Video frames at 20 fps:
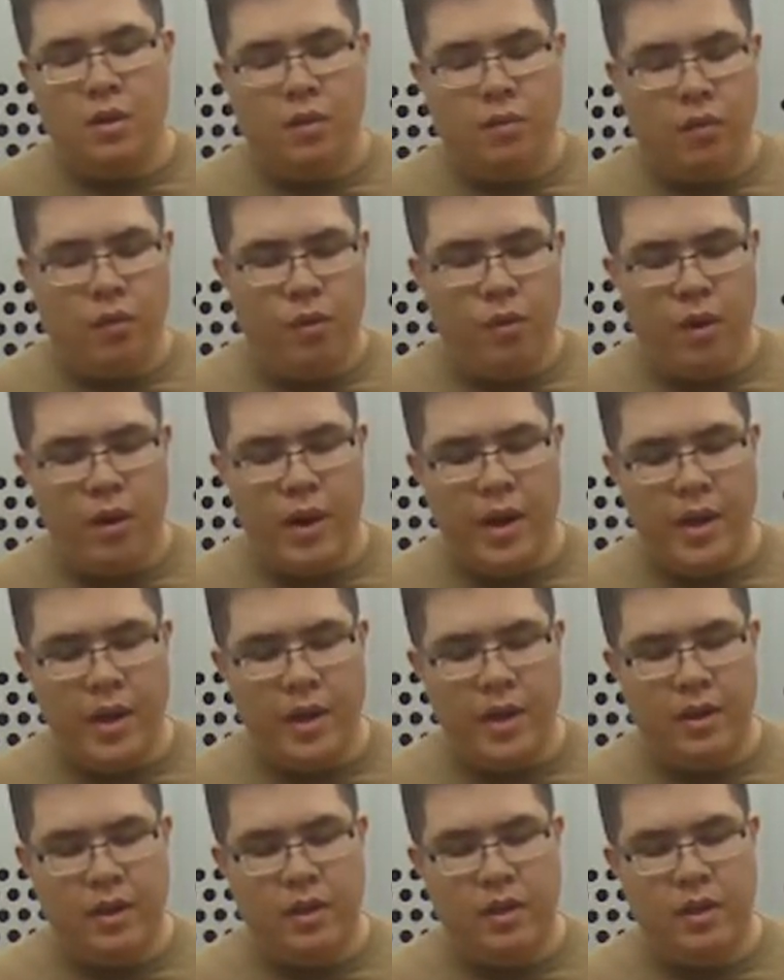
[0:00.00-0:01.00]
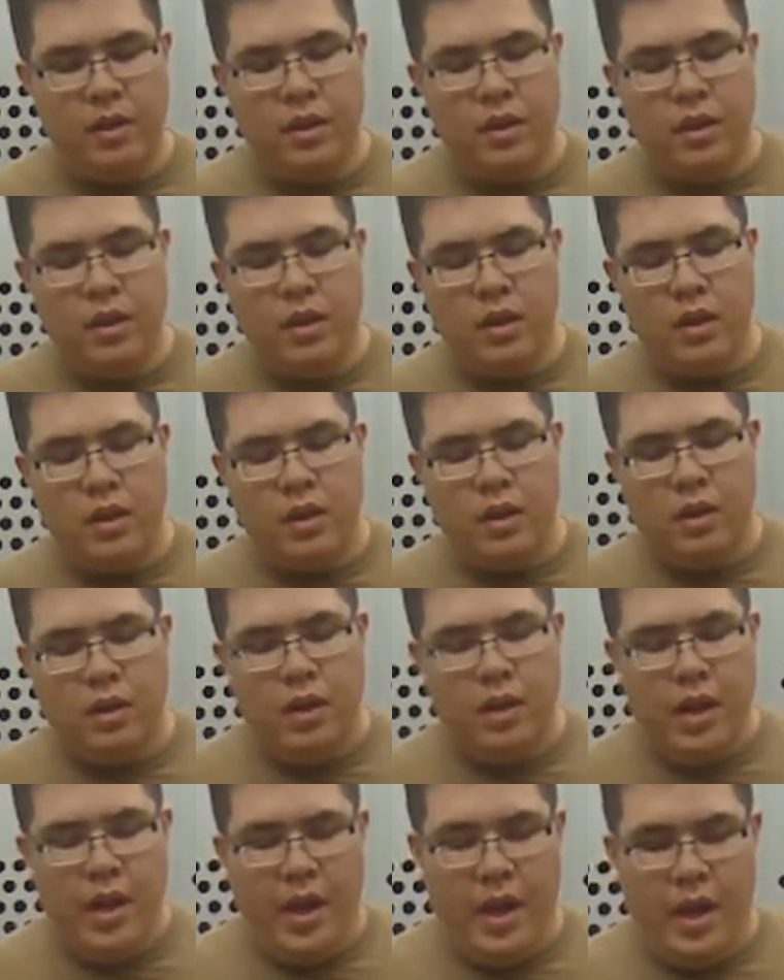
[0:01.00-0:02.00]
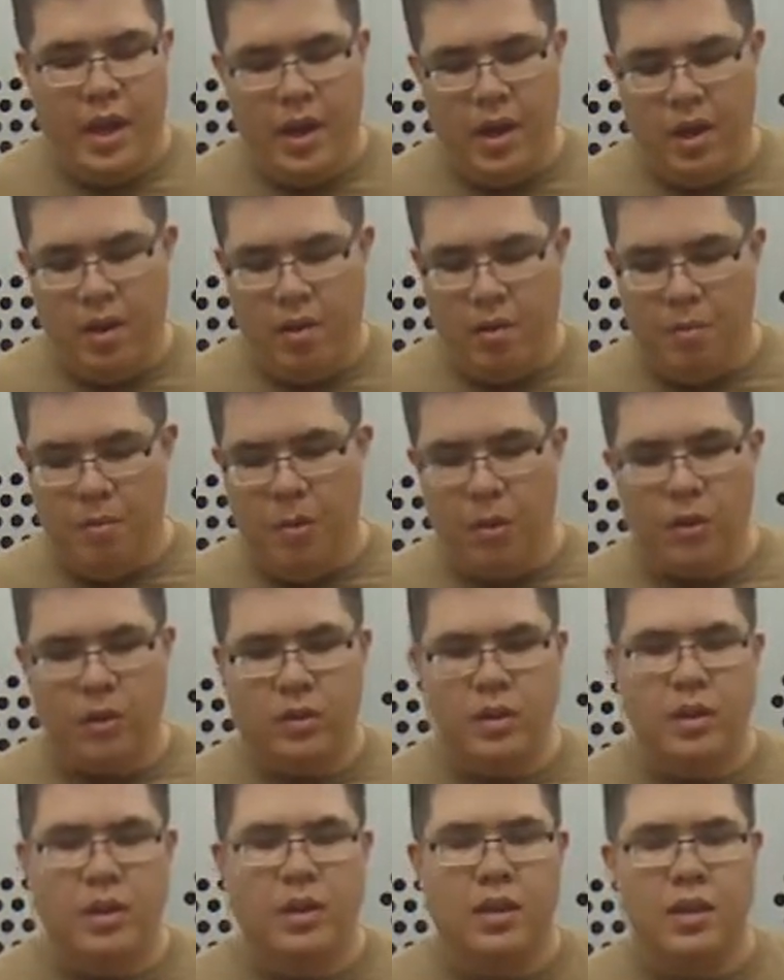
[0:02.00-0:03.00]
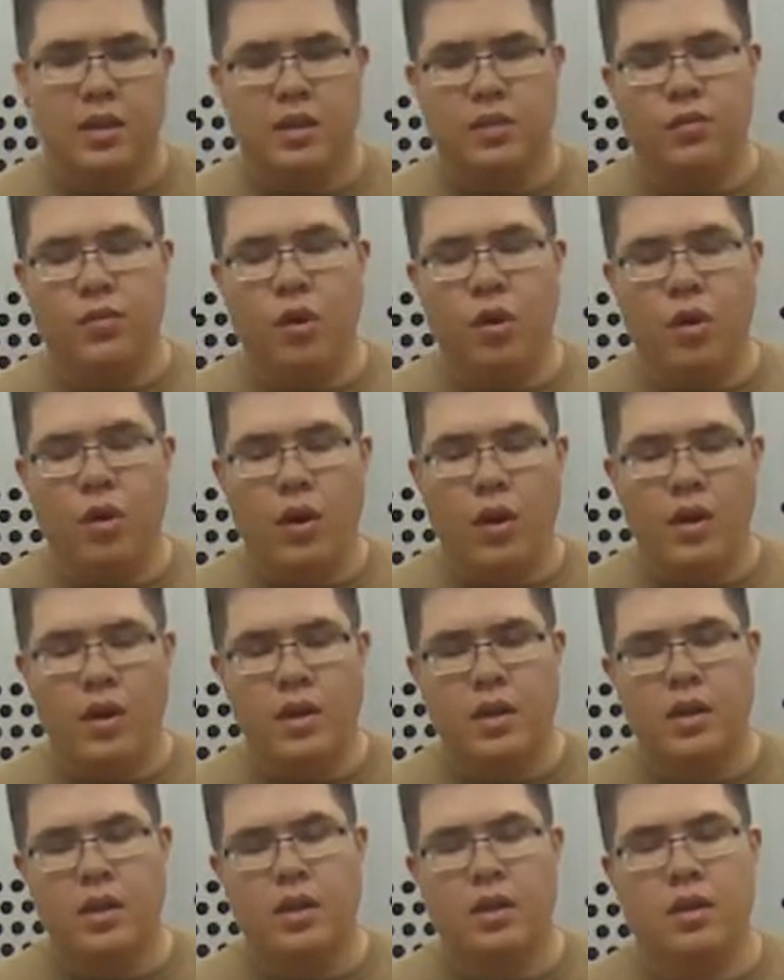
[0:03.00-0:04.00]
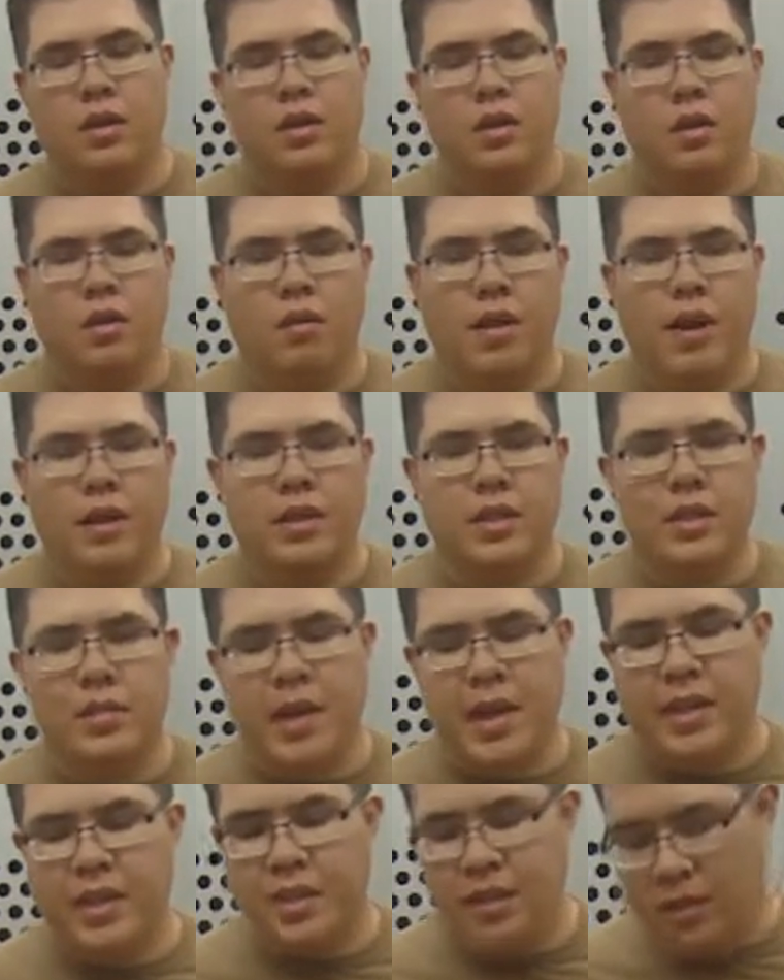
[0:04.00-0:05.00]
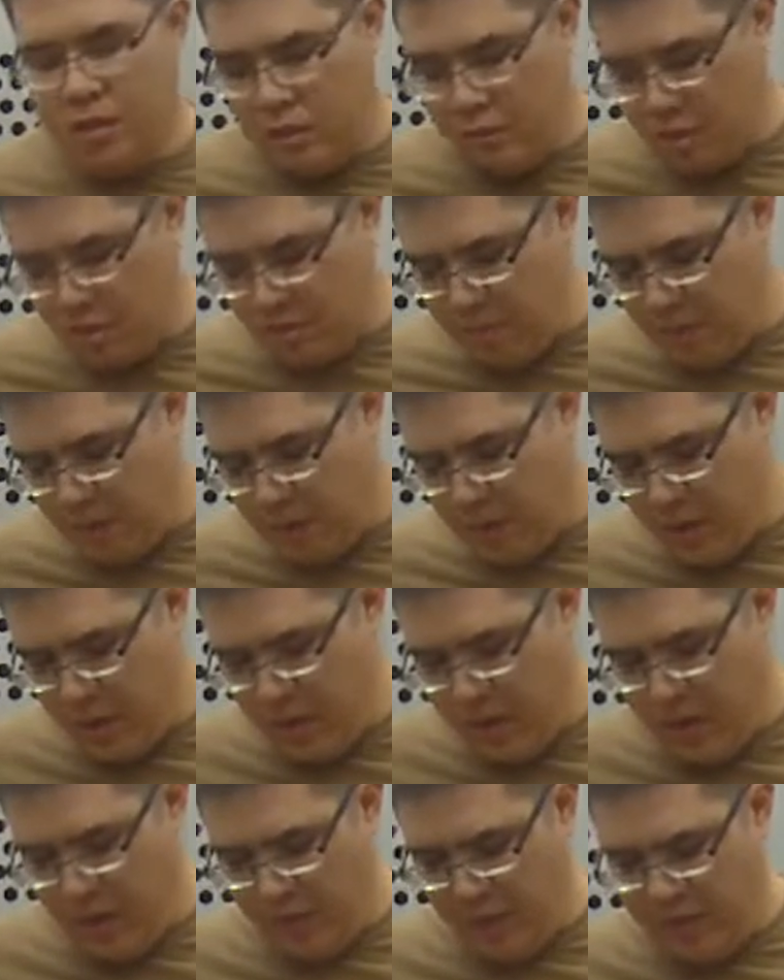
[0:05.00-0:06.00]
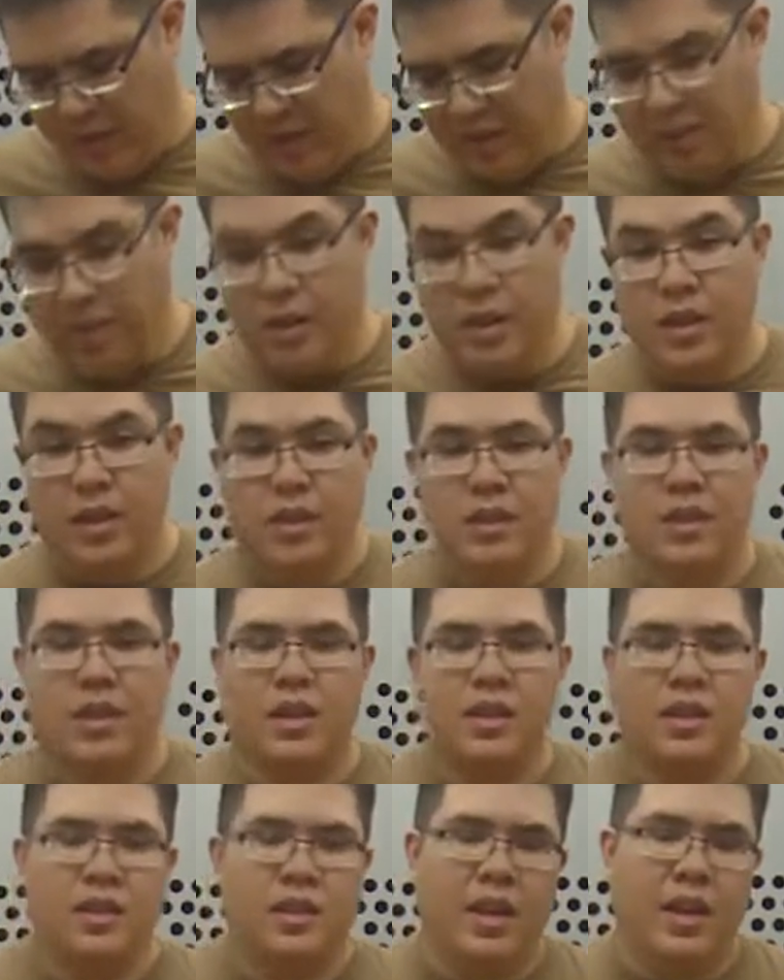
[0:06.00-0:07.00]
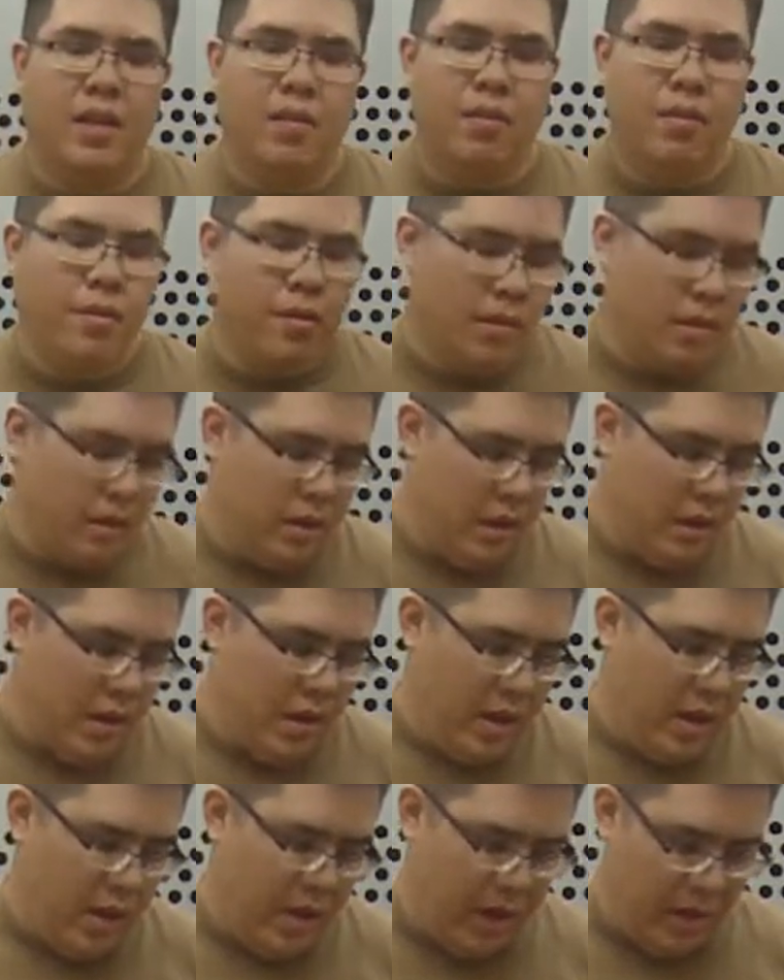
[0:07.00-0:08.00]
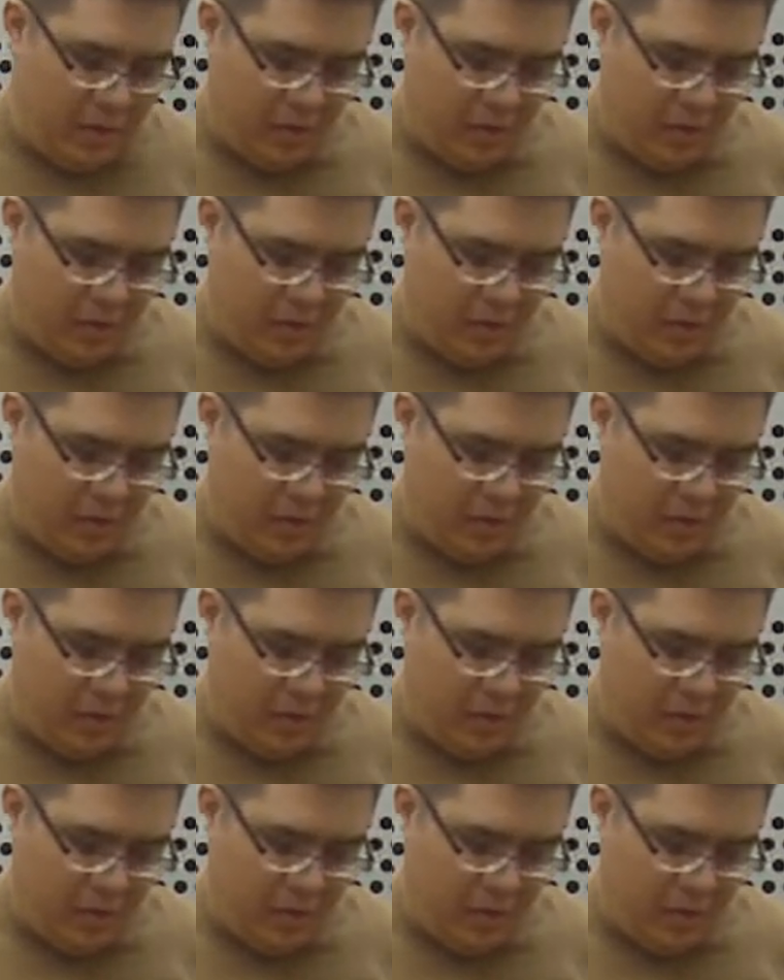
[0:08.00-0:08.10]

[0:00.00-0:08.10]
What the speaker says: fore-end or bolt is forward, no rounds in the magazine tube, and safety is on safe. And